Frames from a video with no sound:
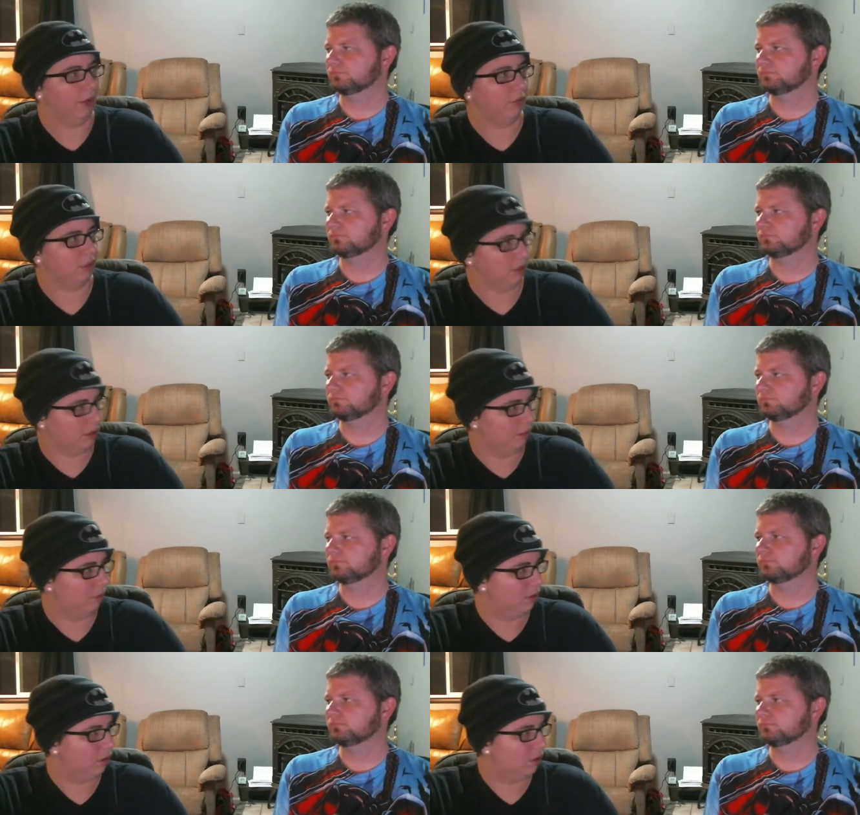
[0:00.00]
Speaker 1: at the time.
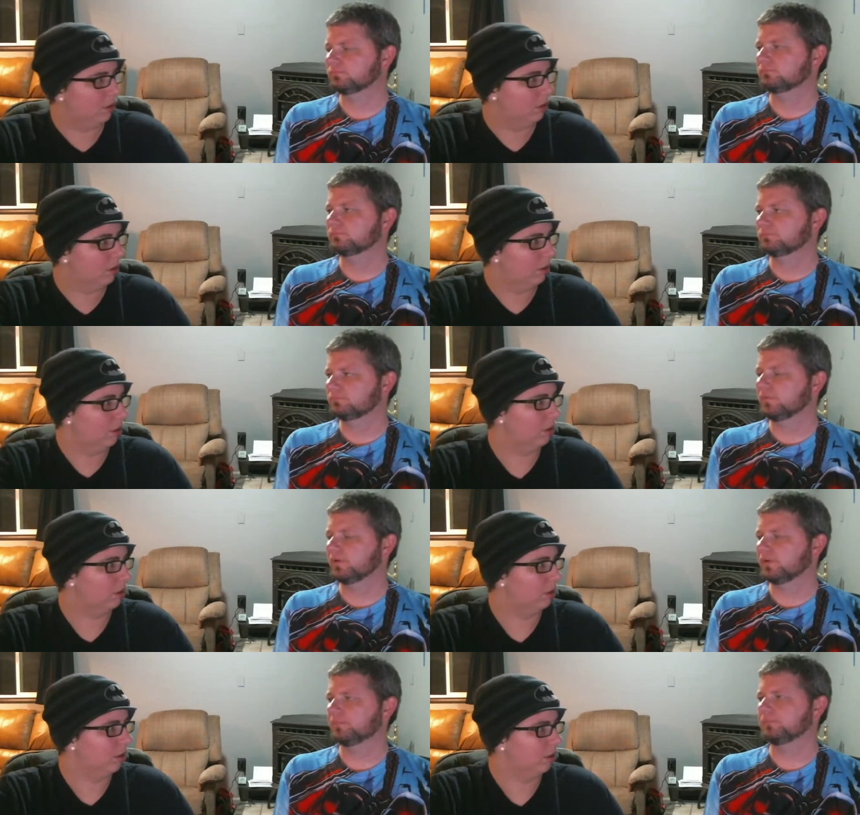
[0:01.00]
Yeah.
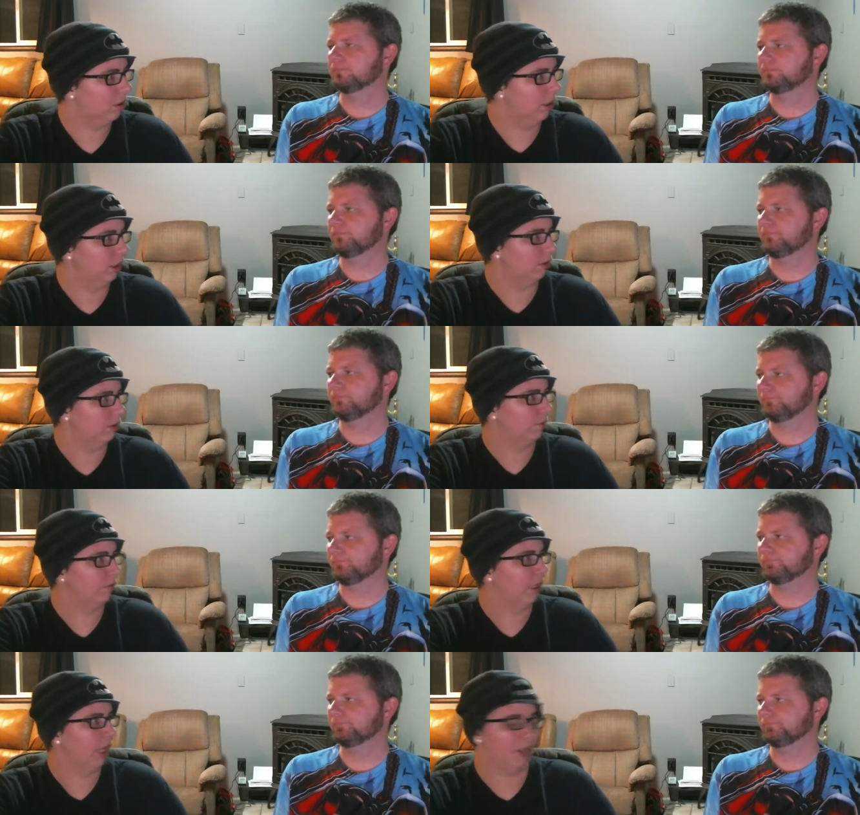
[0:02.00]
You know,
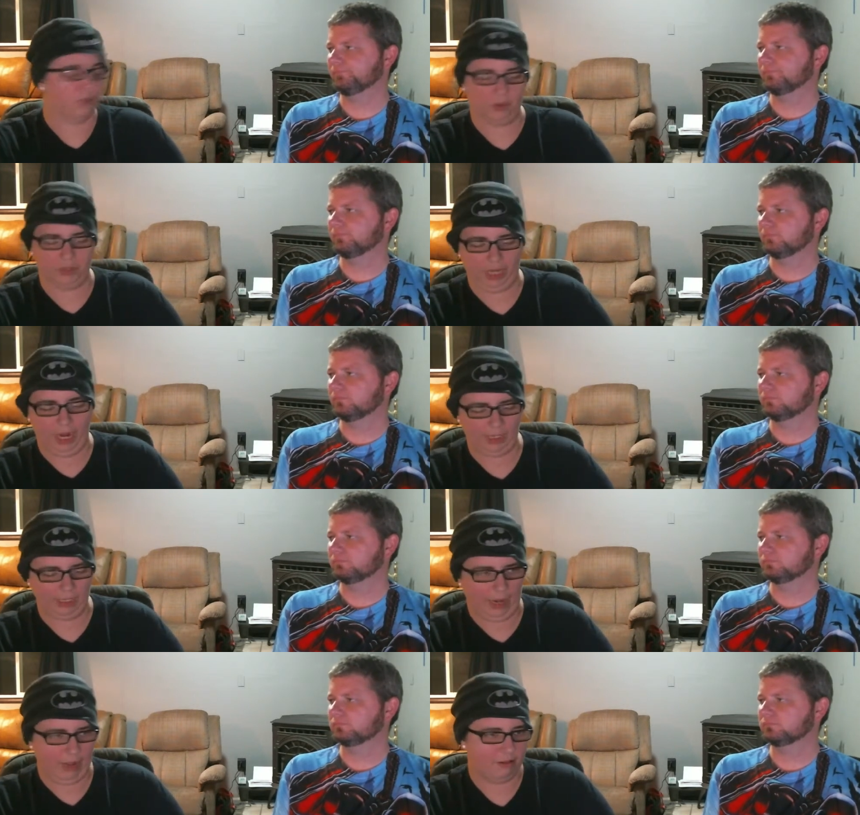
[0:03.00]
and so it's like I can
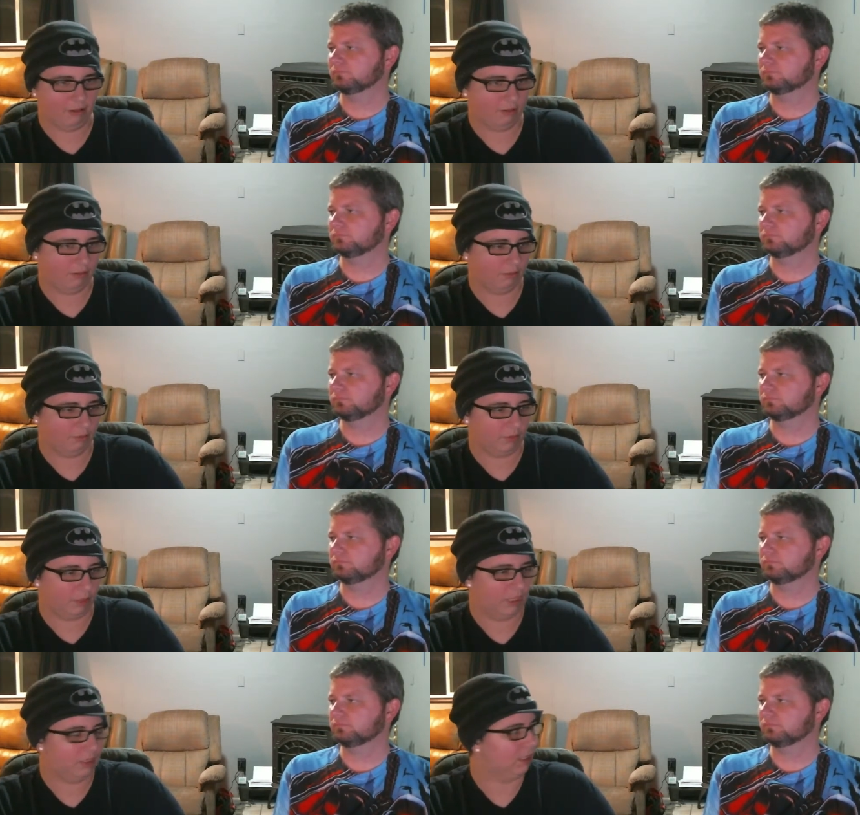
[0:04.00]
kind of relate
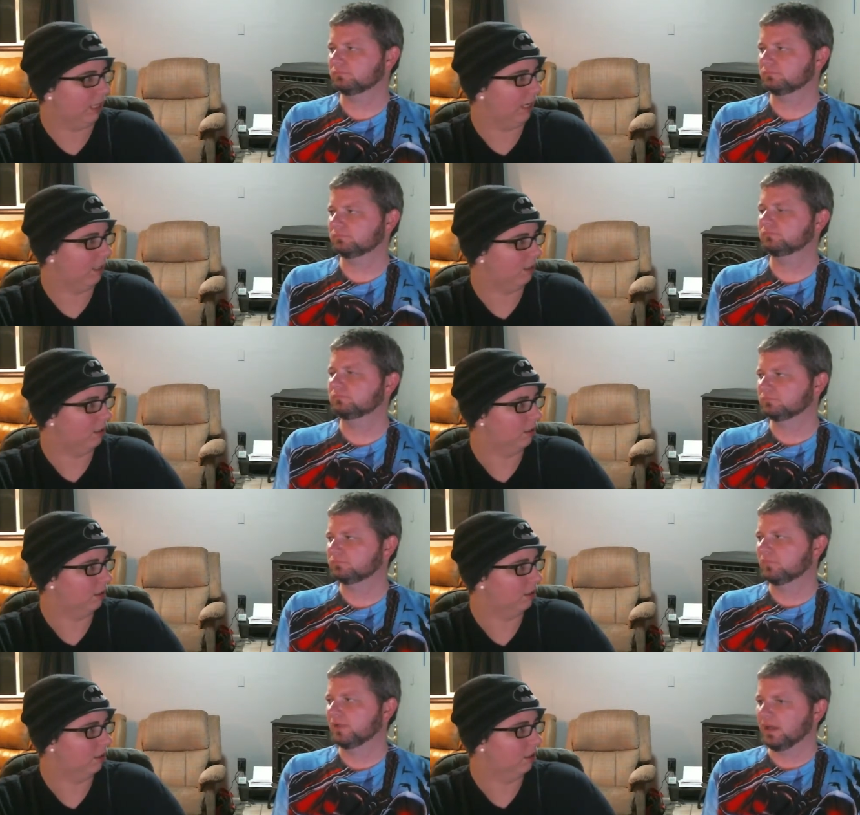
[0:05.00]
to that.
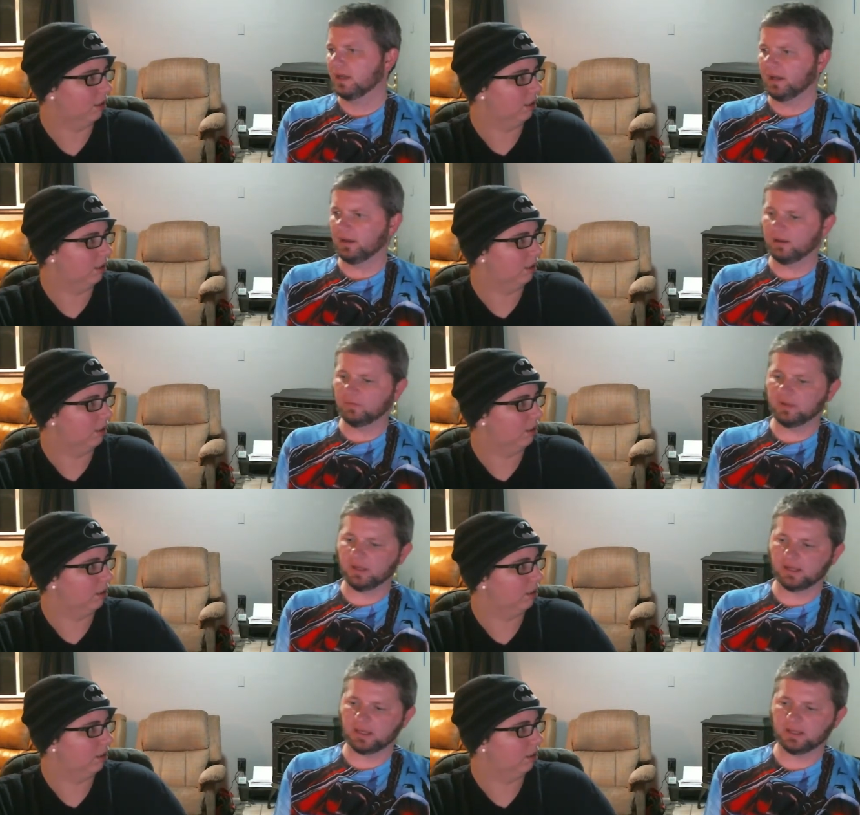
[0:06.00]
Speaker 2: I, I'll admit, I
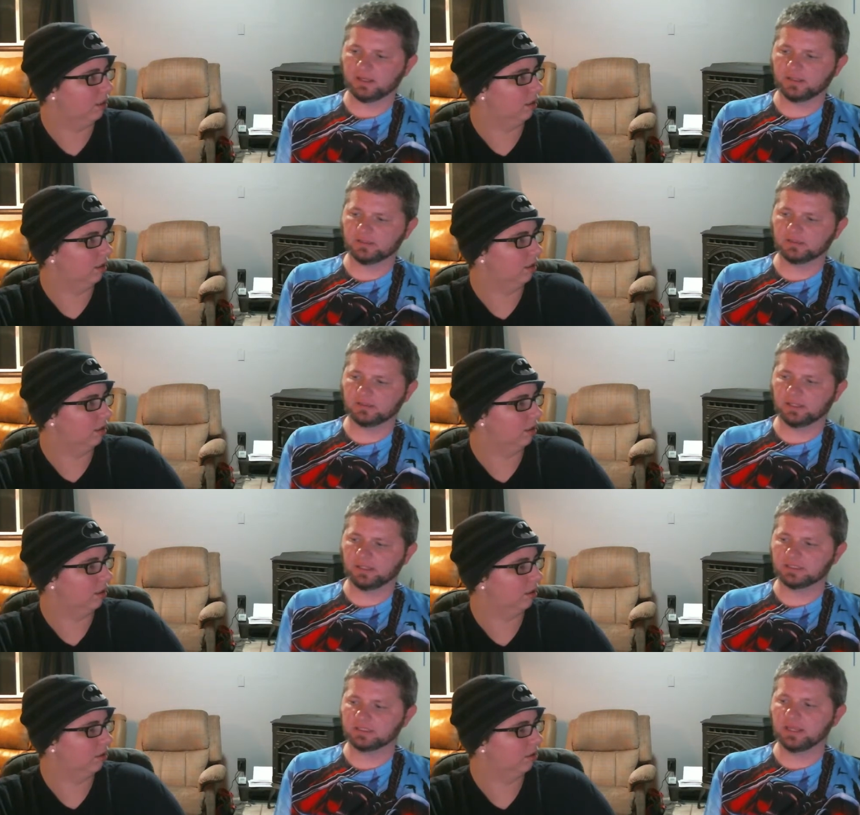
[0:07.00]
kind of liked I liked
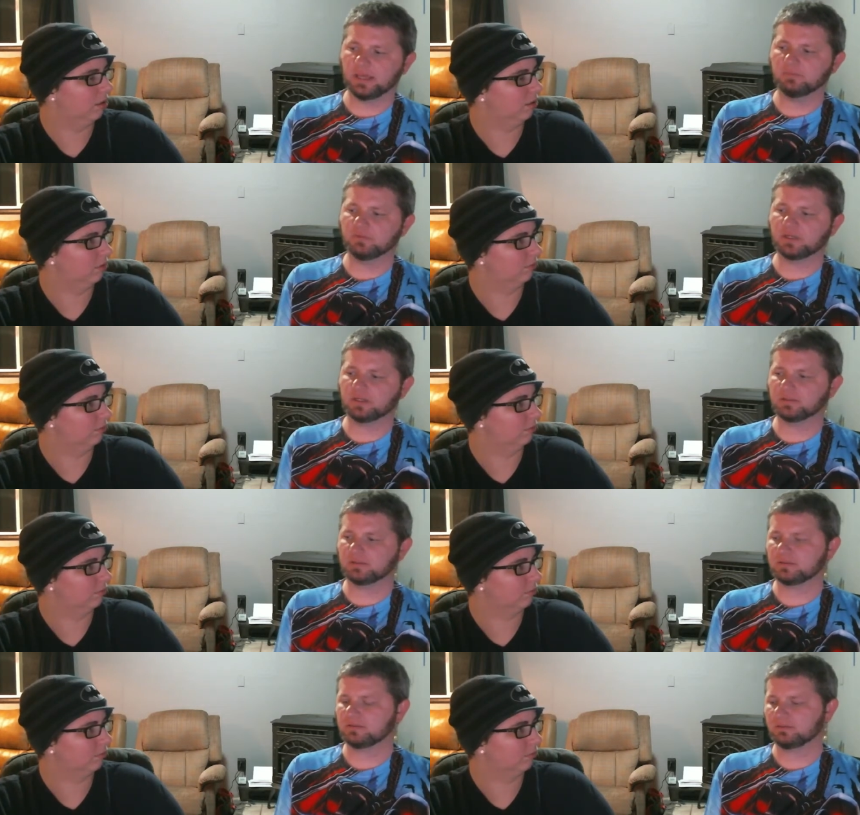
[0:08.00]
Ned because
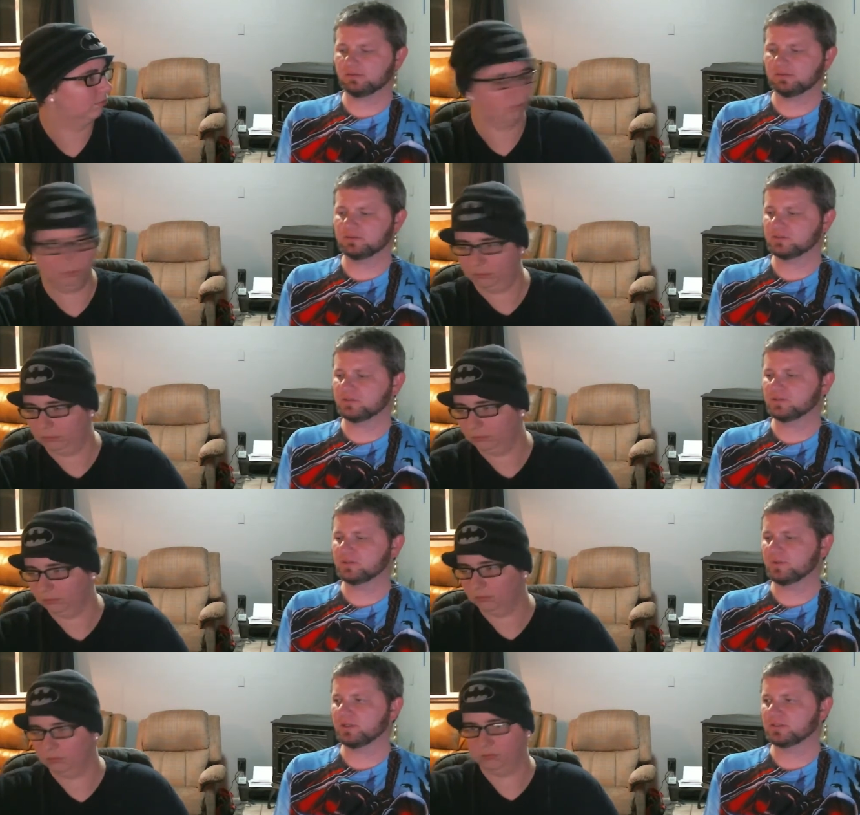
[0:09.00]
it's so stupid.
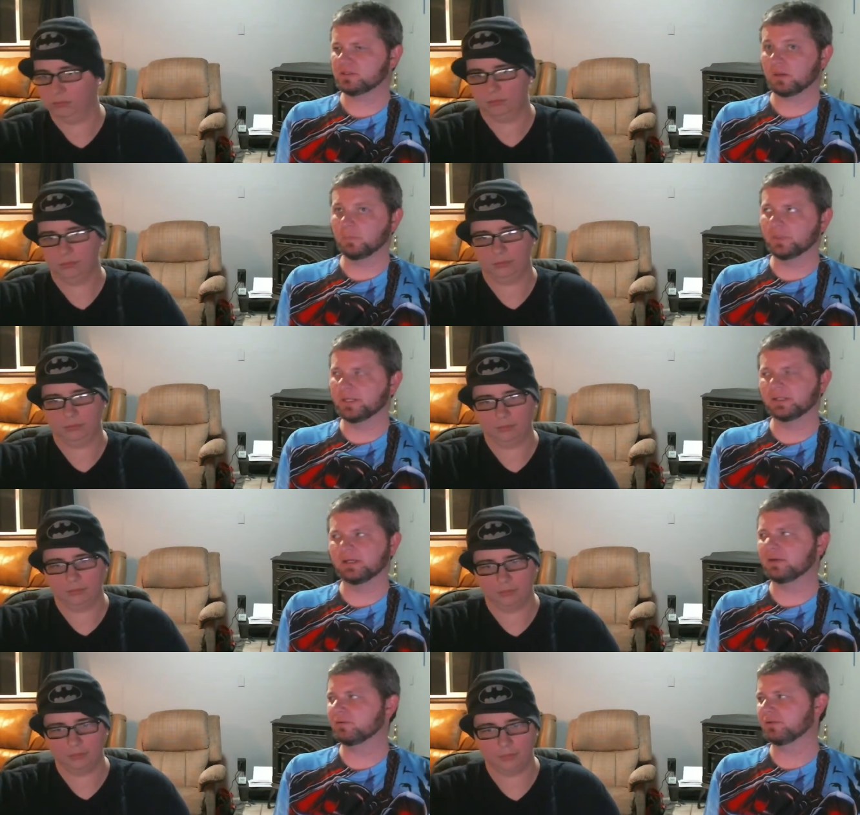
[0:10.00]
It's completely
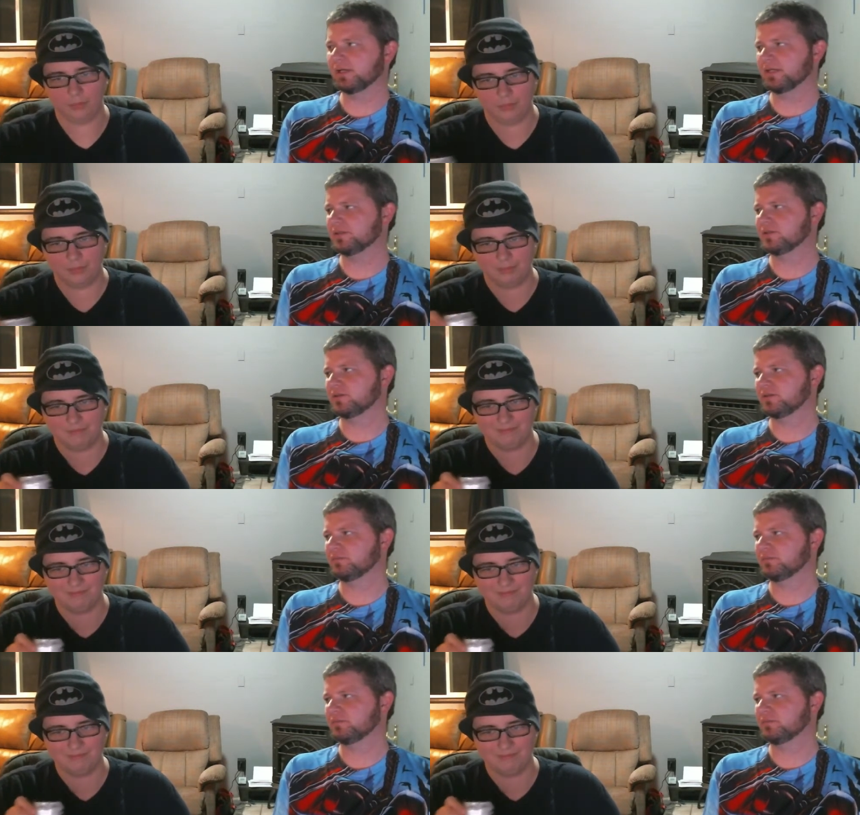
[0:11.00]
unrelated to the